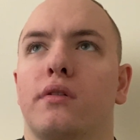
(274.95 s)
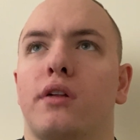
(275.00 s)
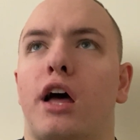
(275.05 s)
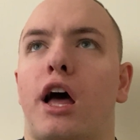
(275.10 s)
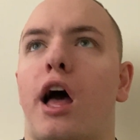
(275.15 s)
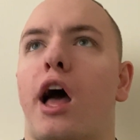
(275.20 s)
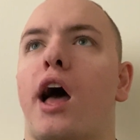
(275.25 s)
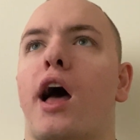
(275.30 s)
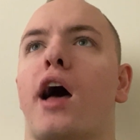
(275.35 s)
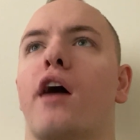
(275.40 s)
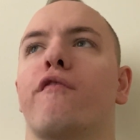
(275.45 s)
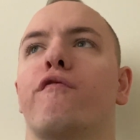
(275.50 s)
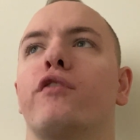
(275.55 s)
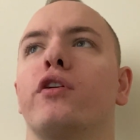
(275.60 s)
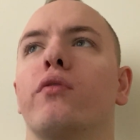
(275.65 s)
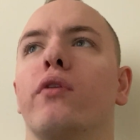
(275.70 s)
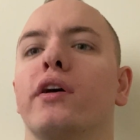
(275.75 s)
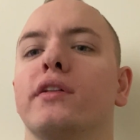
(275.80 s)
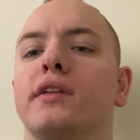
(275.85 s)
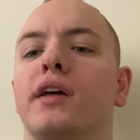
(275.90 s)
I
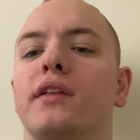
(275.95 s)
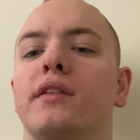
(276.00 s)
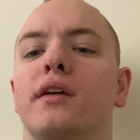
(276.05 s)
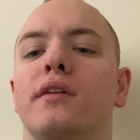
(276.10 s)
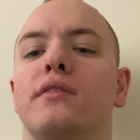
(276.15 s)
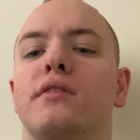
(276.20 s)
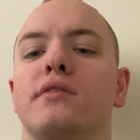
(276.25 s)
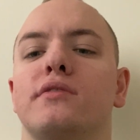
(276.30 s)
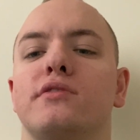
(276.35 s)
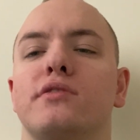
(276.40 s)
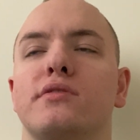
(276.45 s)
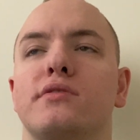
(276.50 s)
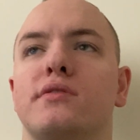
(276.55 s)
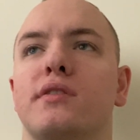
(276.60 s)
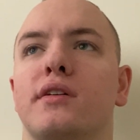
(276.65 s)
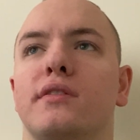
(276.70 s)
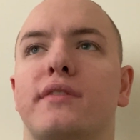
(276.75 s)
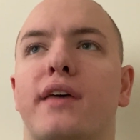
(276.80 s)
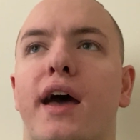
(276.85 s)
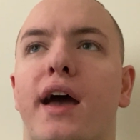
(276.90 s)
feel like they did this just
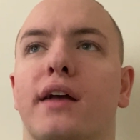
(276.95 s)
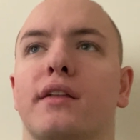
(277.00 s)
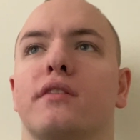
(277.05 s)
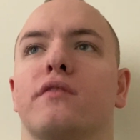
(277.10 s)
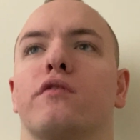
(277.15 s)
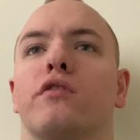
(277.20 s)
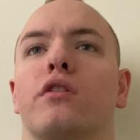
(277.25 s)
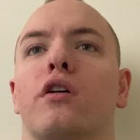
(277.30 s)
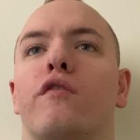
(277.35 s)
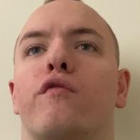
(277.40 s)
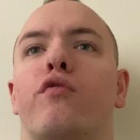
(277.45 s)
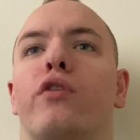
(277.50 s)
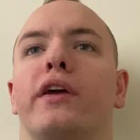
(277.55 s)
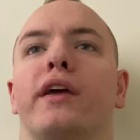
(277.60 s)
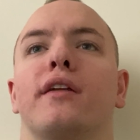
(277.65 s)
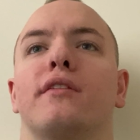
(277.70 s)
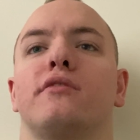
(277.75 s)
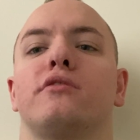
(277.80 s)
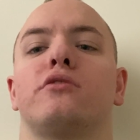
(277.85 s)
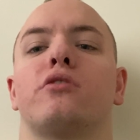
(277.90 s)
to attack a
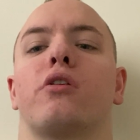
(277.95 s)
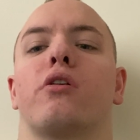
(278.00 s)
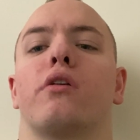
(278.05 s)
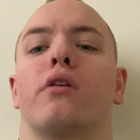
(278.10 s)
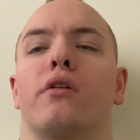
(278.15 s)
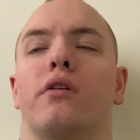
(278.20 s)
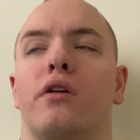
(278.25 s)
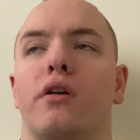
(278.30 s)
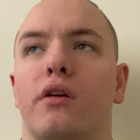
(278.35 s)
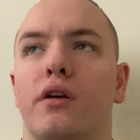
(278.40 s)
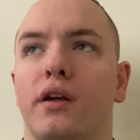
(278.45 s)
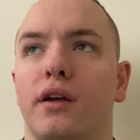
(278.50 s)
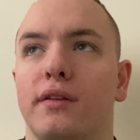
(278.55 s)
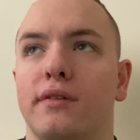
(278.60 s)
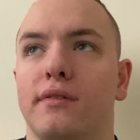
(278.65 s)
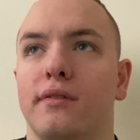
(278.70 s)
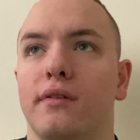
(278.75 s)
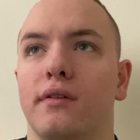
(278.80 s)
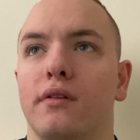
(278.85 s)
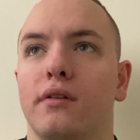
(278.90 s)
freaking star,
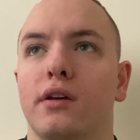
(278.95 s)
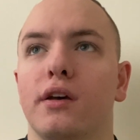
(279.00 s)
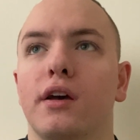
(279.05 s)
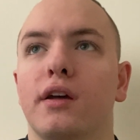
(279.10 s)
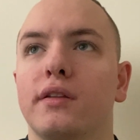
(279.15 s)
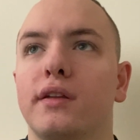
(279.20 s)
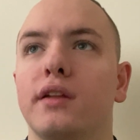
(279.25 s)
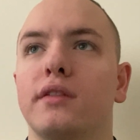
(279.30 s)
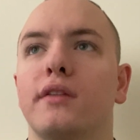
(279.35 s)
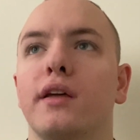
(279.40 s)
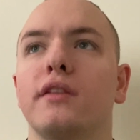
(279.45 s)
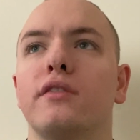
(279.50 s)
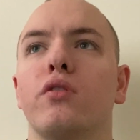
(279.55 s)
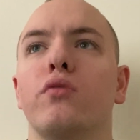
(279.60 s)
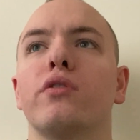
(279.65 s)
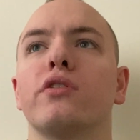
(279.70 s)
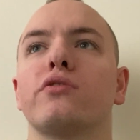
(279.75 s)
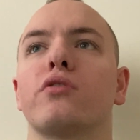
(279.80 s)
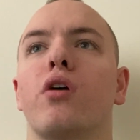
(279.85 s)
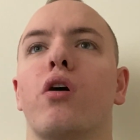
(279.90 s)
alright? They do
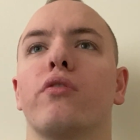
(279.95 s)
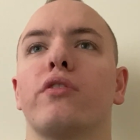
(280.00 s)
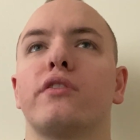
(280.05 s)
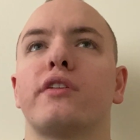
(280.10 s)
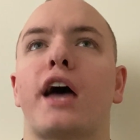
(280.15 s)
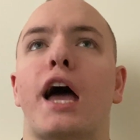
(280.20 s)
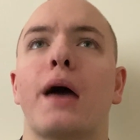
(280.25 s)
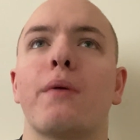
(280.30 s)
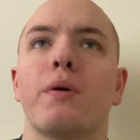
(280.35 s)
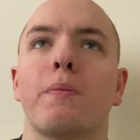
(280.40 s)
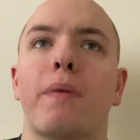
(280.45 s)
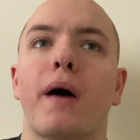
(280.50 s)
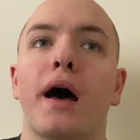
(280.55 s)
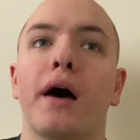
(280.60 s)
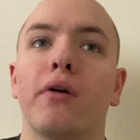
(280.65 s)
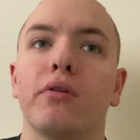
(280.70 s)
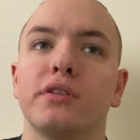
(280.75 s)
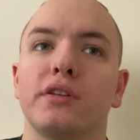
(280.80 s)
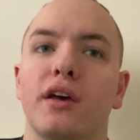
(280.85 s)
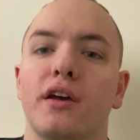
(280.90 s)
this all the time with
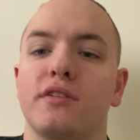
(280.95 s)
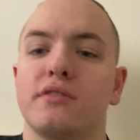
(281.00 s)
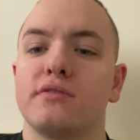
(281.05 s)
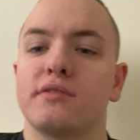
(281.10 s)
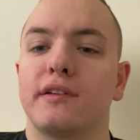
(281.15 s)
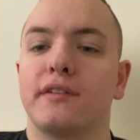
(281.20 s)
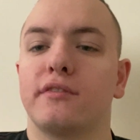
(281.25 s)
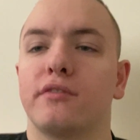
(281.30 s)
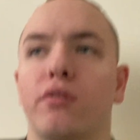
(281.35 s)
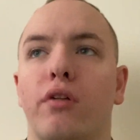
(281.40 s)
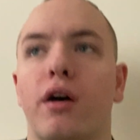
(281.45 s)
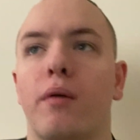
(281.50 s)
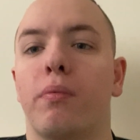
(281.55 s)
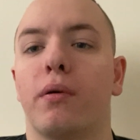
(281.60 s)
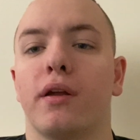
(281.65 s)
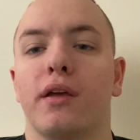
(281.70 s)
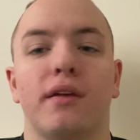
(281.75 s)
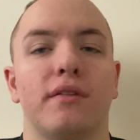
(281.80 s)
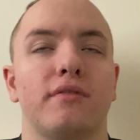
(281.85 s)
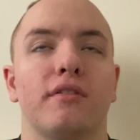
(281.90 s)
politicians and
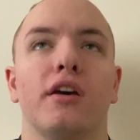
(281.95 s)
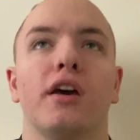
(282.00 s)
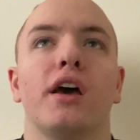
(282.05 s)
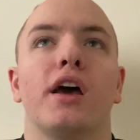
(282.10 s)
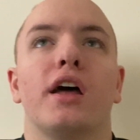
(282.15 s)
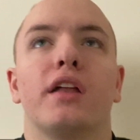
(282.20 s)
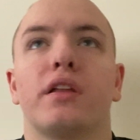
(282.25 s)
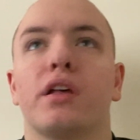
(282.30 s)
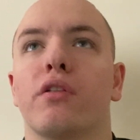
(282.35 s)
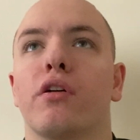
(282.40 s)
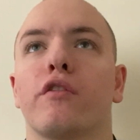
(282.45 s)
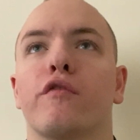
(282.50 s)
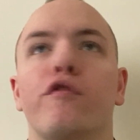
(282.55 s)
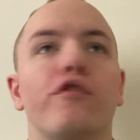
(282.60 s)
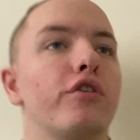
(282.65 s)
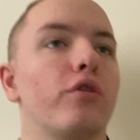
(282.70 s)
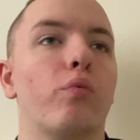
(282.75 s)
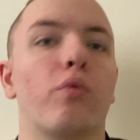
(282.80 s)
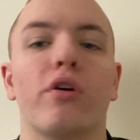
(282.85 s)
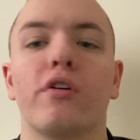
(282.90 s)
celebrities. They look
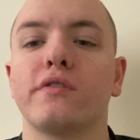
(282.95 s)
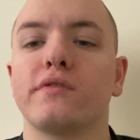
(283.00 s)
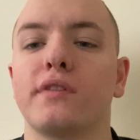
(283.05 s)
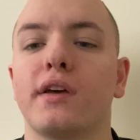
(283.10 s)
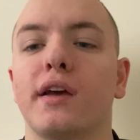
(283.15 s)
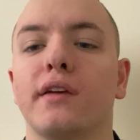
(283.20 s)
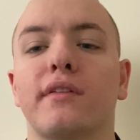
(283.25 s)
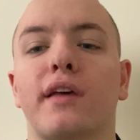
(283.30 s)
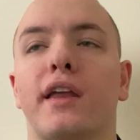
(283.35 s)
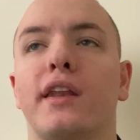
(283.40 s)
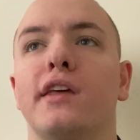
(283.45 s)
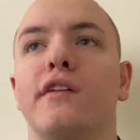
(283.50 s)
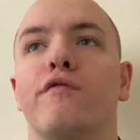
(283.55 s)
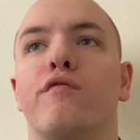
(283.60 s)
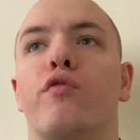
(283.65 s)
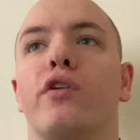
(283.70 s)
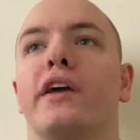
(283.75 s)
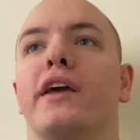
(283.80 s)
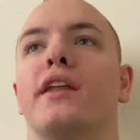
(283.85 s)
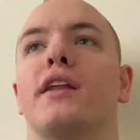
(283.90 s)
for the worst things and they
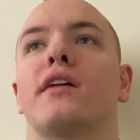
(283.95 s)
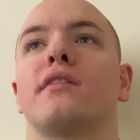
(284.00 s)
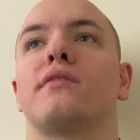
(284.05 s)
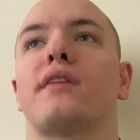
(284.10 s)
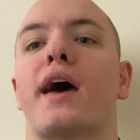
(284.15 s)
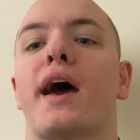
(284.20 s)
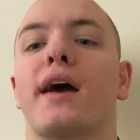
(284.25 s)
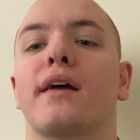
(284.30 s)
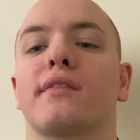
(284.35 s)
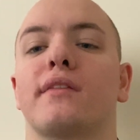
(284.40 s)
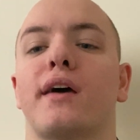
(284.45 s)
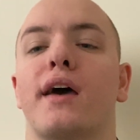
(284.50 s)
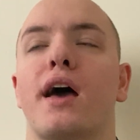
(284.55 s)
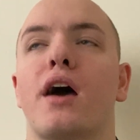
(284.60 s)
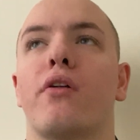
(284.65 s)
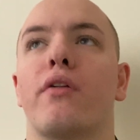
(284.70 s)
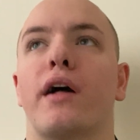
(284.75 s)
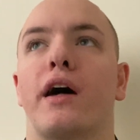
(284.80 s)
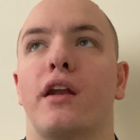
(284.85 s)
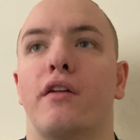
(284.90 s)
freaking attack the
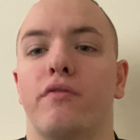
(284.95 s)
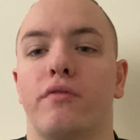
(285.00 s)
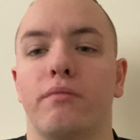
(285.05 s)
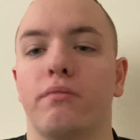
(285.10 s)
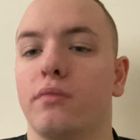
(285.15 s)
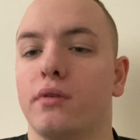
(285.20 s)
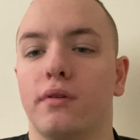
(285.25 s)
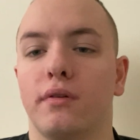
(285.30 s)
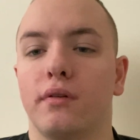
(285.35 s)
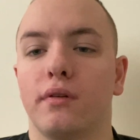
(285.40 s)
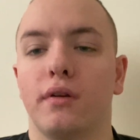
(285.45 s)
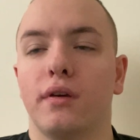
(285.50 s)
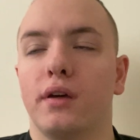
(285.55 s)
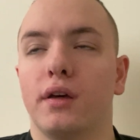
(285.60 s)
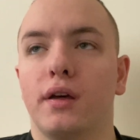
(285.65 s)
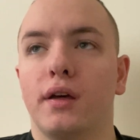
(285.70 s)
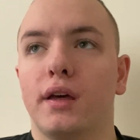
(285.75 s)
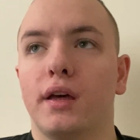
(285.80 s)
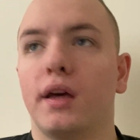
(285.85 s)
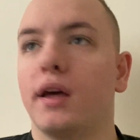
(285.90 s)
hell out of them.
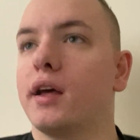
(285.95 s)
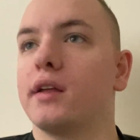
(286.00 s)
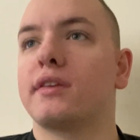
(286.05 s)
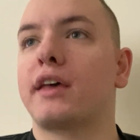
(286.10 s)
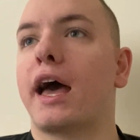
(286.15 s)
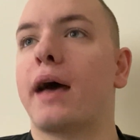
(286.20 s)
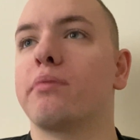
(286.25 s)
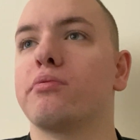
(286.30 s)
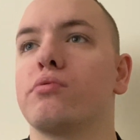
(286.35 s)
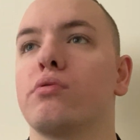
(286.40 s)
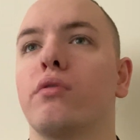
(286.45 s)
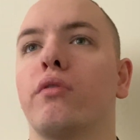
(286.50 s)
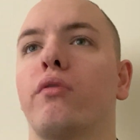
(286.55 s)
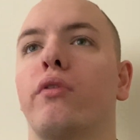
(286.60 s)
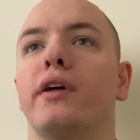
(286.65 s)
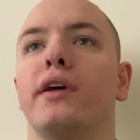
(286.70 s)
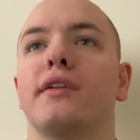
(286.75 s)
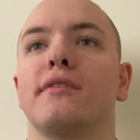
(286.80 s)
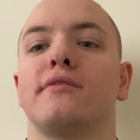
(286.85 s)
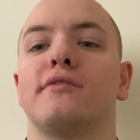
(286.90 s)
It's
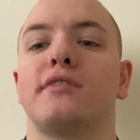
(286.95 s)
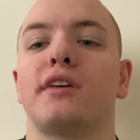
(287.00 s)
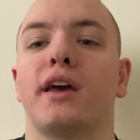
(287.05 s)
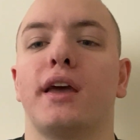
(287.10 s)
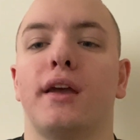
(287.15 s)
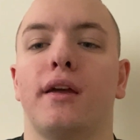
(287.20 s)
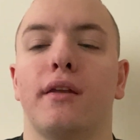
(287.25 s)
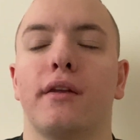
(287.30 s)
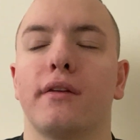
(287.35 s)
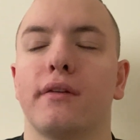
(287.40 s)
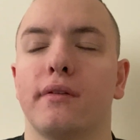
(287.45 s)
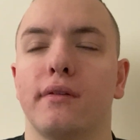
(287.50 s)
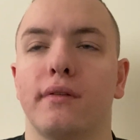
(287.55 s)
absolutely insane.